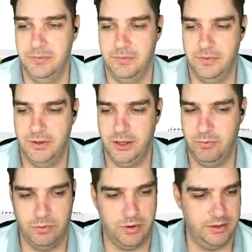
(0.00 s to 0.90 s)
Now if we
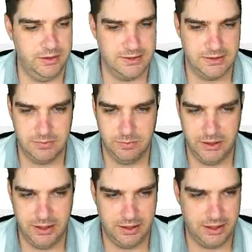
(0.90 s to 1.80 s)
run this, we
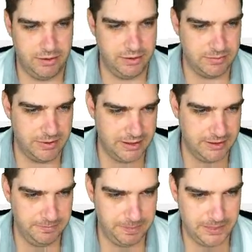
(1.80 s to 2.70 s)
get our answer back
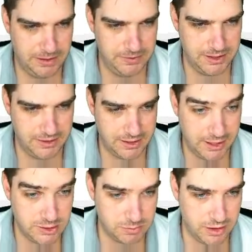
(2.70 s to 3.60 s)
and we get the
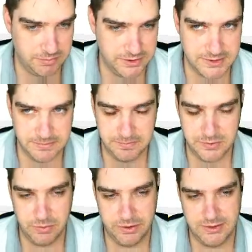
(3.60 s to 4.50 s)
cache parameters.
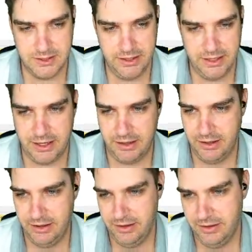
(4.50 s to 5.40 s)
So we can see that
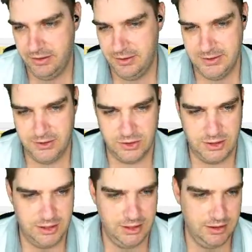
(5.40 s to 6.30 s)
this session
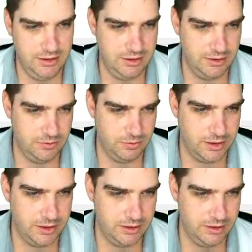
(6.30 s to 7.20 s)
here is running